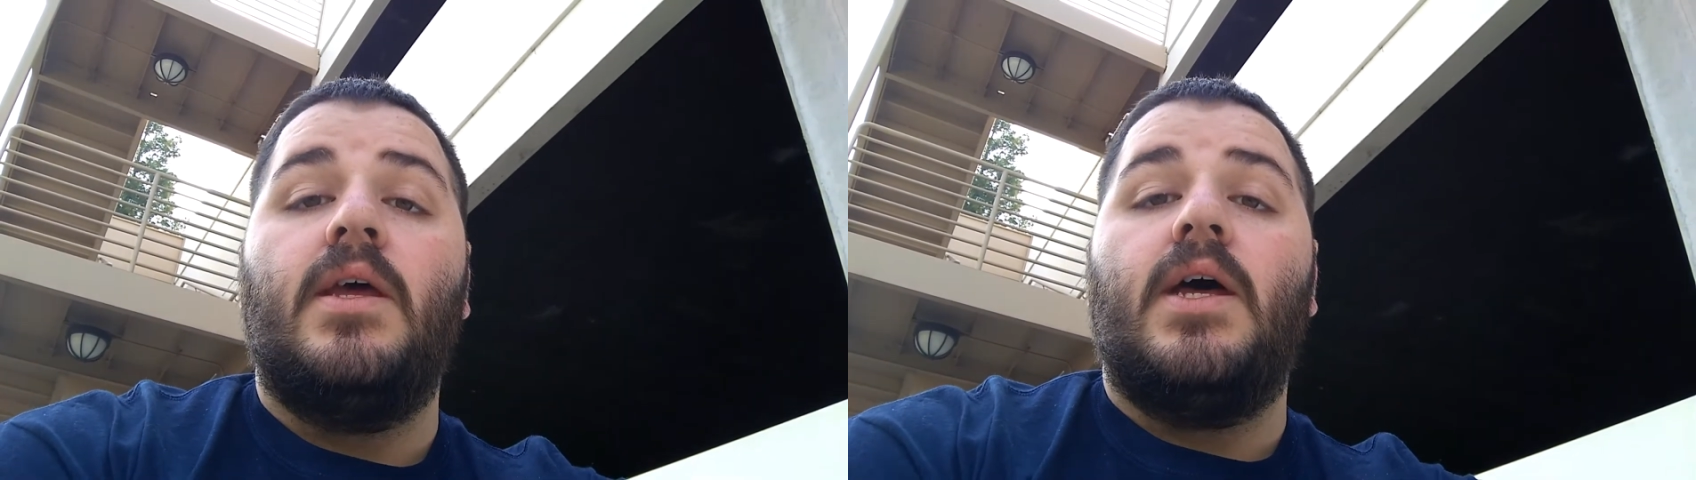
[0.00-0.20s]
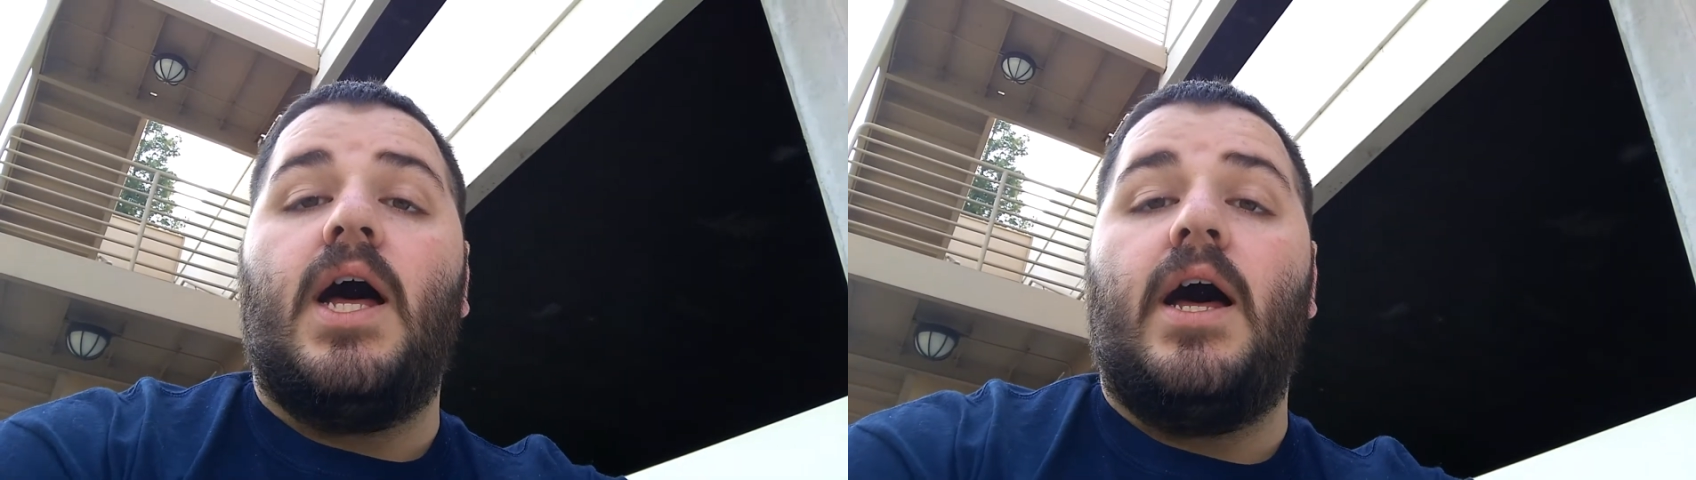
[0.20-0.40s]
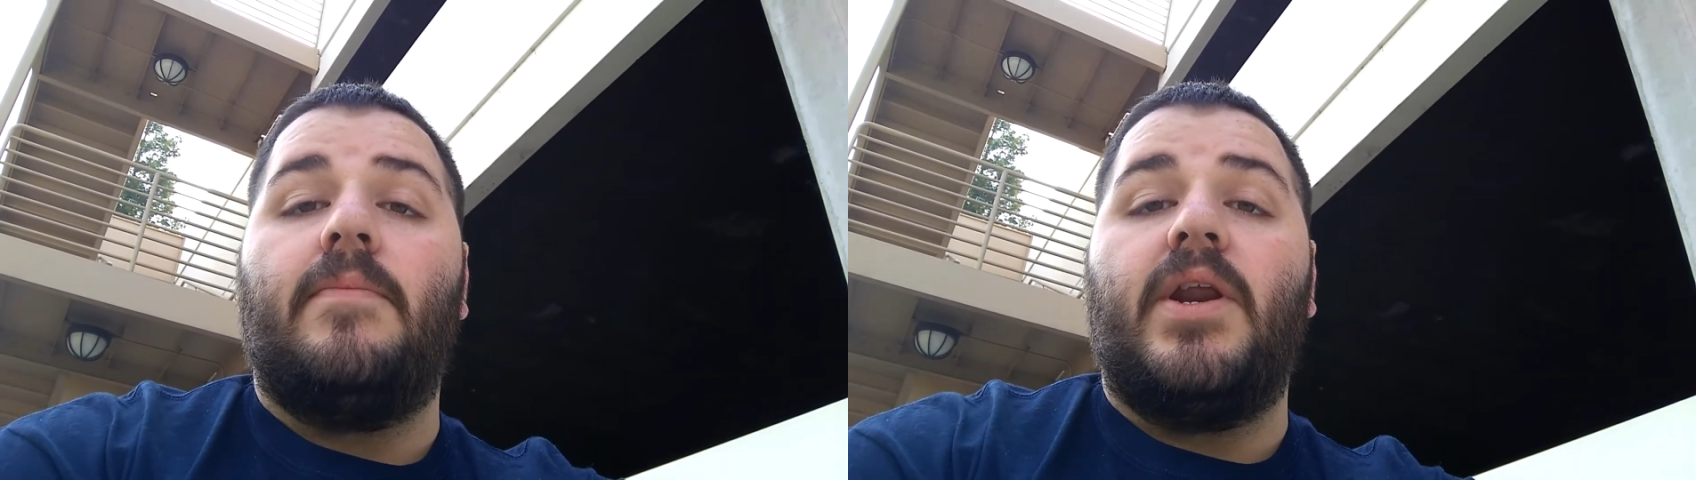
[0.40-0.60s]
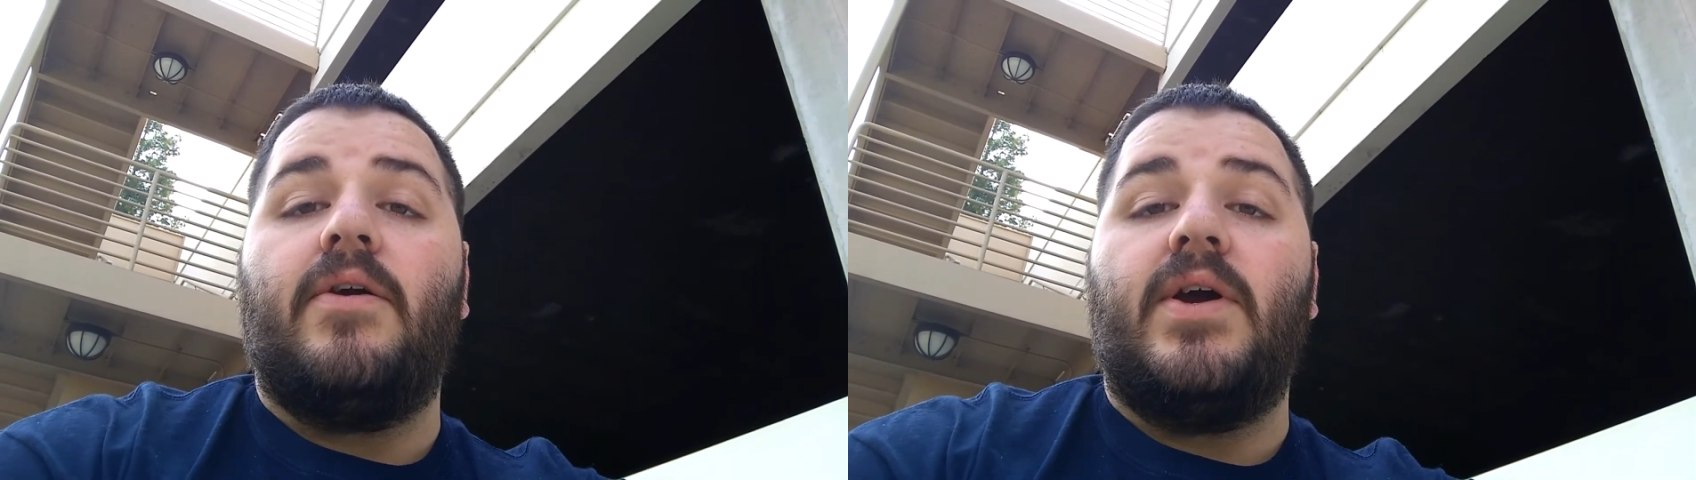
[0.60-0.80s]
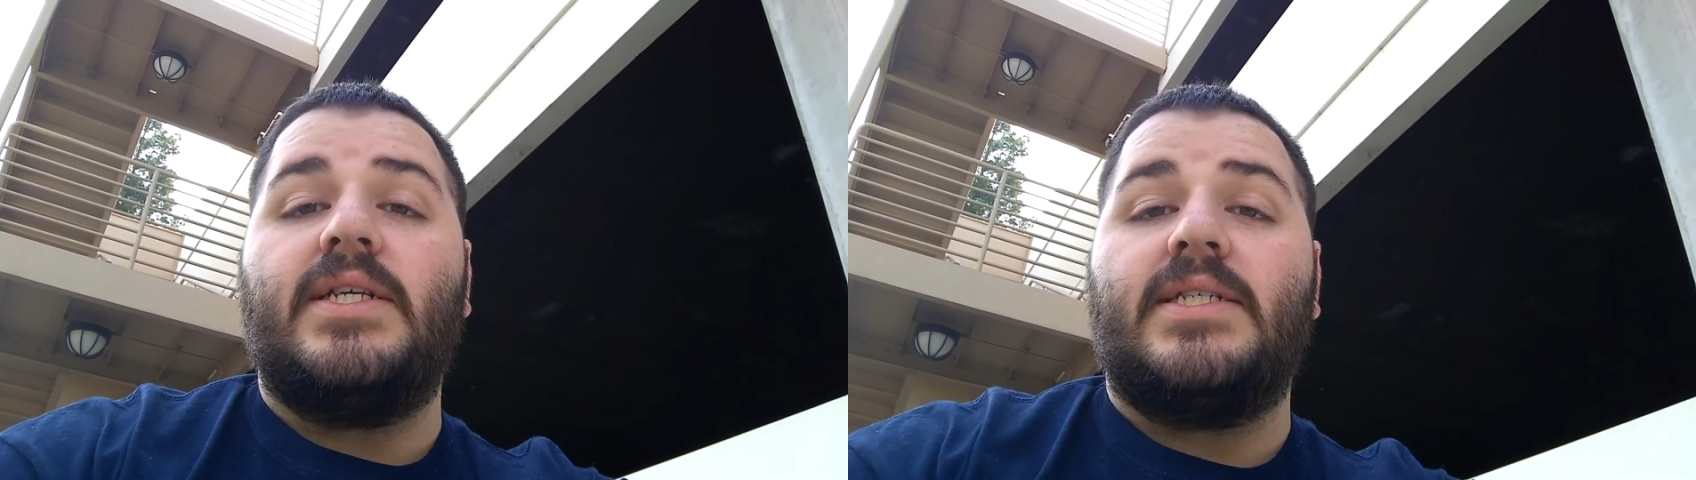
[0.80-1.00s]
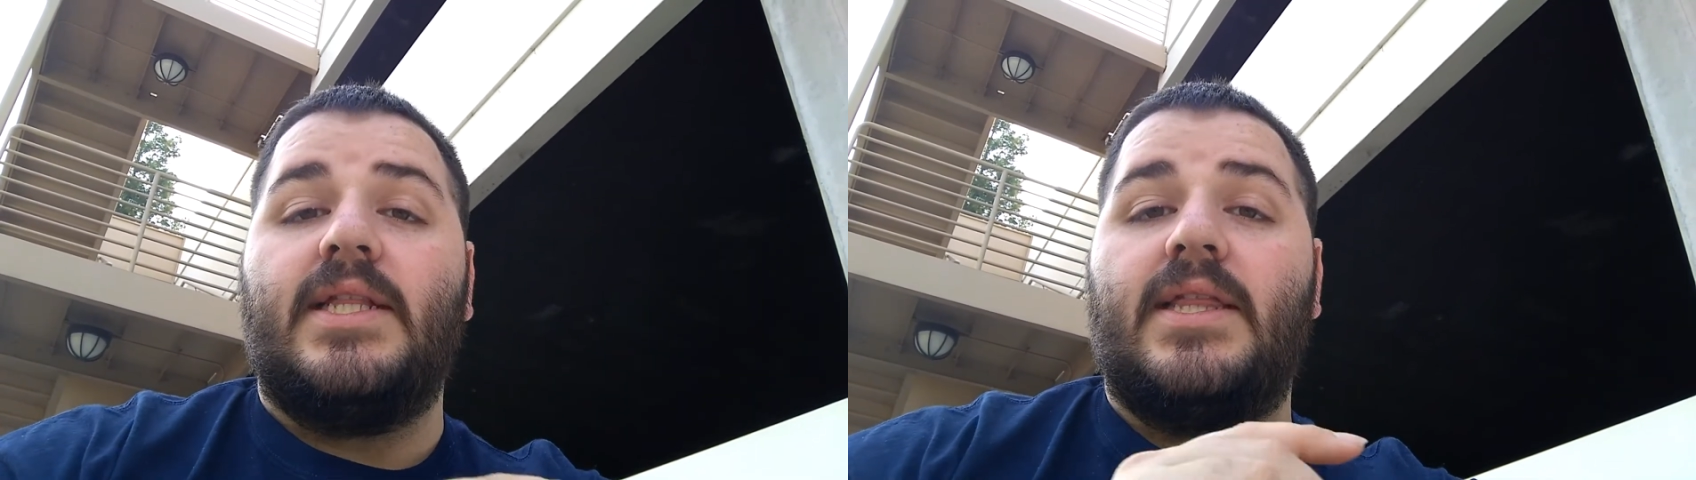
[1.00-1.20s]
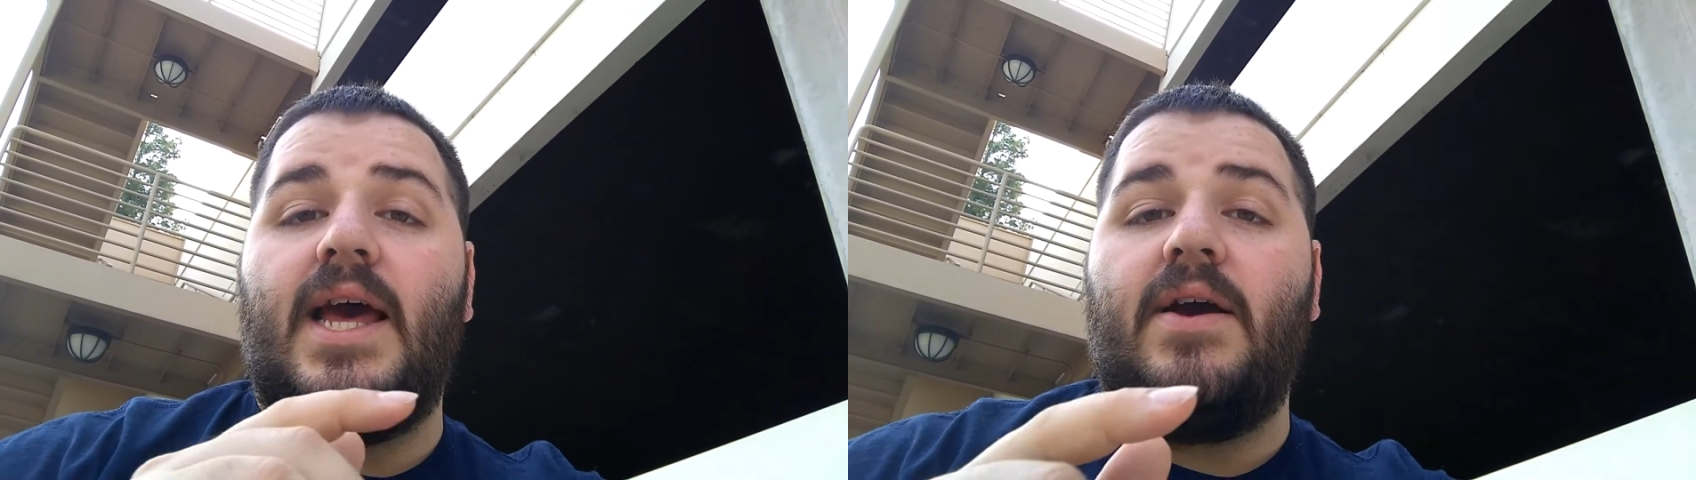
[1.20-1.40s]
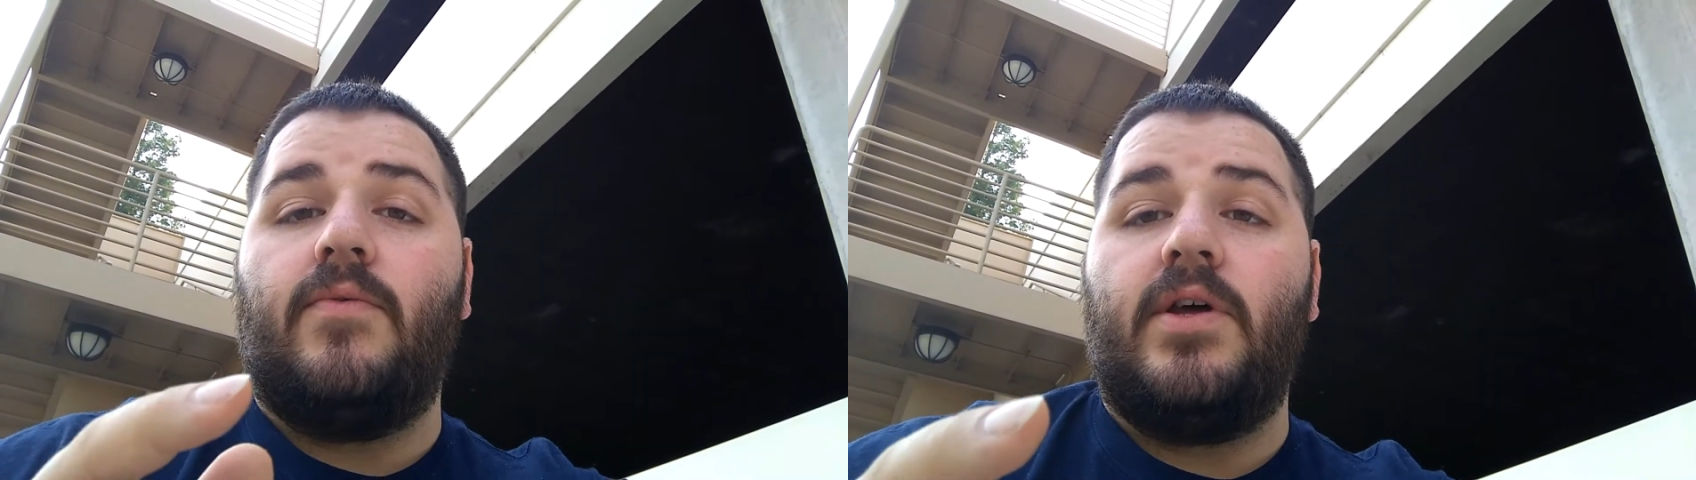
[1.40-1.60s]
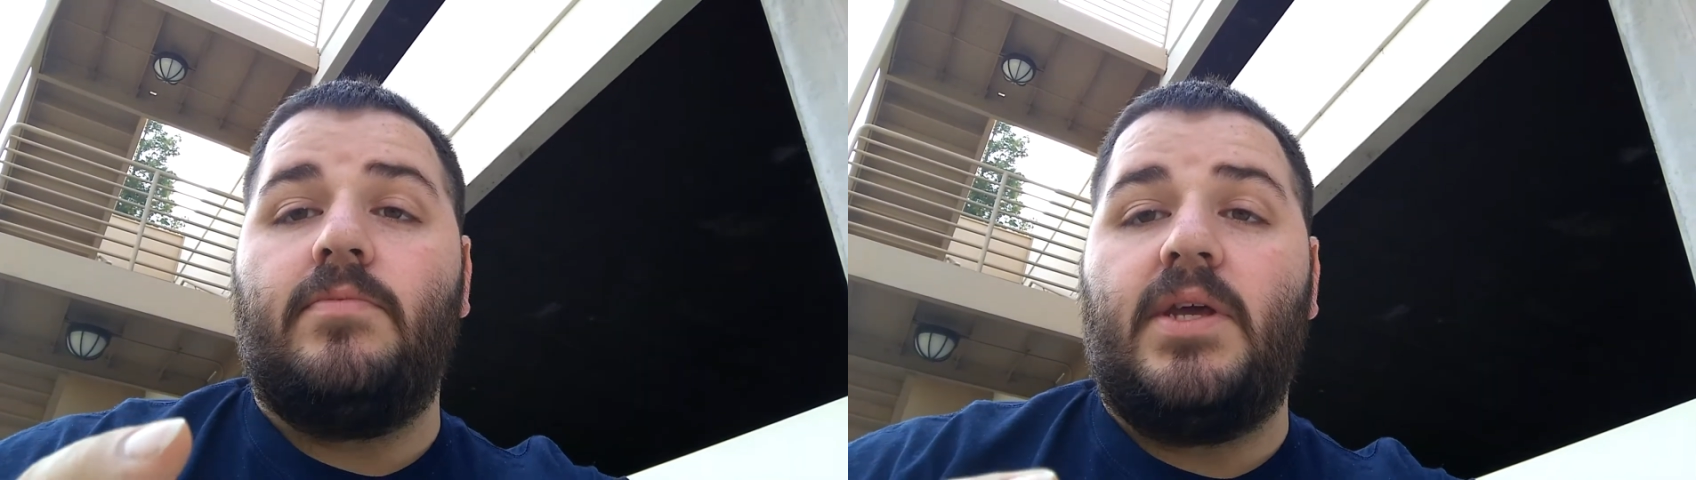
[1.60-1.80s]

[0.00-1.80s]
But anyways, that will